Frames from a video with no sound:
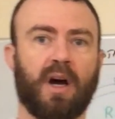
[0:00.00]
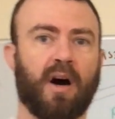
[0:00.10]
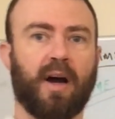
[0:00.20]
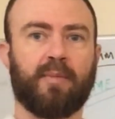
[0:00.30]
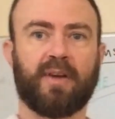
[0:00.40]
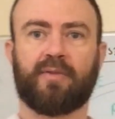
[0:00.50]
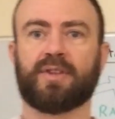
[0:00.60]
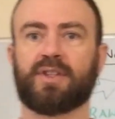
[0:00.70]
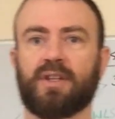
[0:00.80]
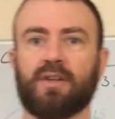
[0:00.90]
I'm
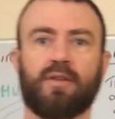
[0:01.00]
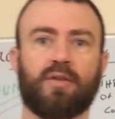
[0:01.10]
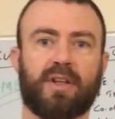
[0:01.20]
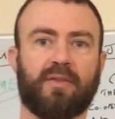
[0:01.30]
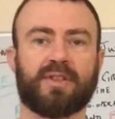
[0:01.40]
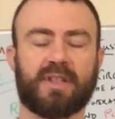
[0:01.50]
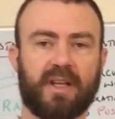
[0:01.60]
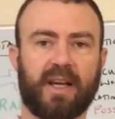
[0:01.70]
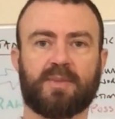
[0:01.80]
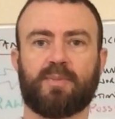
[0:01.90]
different to you, you're different to the
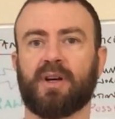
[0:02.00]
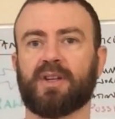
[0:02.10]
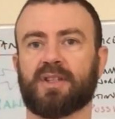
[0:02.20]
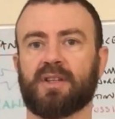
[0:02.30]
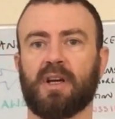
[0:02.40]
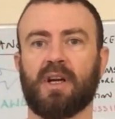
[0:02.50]
next person.